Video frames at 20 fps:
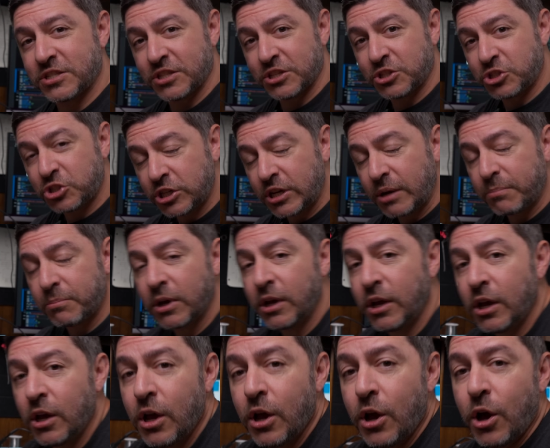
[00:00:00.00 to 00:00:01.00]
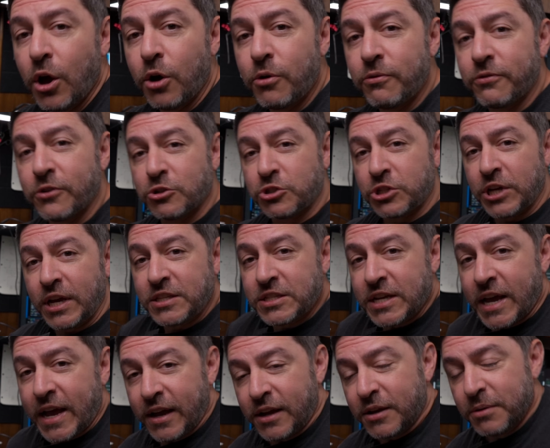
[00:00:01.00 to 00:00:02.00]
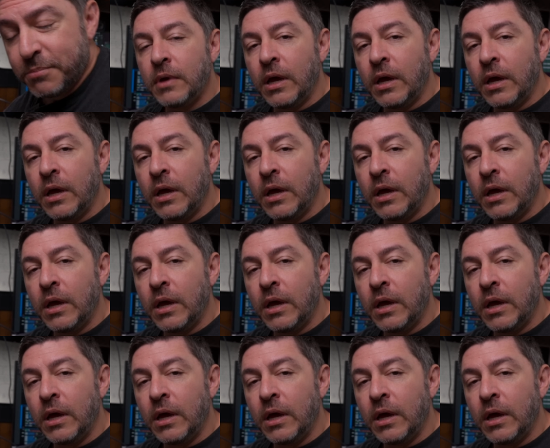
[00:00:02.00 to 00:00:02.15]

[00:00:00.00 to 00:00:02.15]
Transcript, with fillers: the chip over JTAG.